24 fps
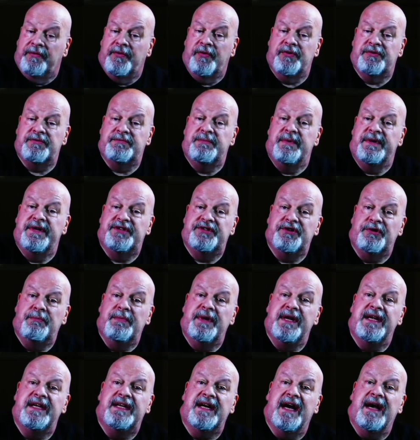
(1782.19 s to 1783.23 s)
there's been so
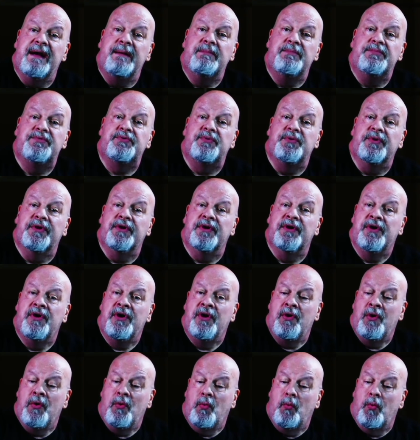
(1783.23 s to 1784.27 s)
many times
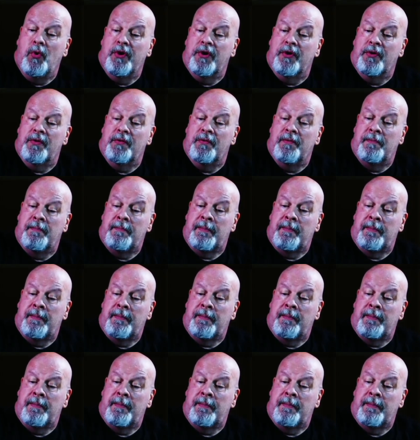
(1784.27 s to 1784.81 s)
where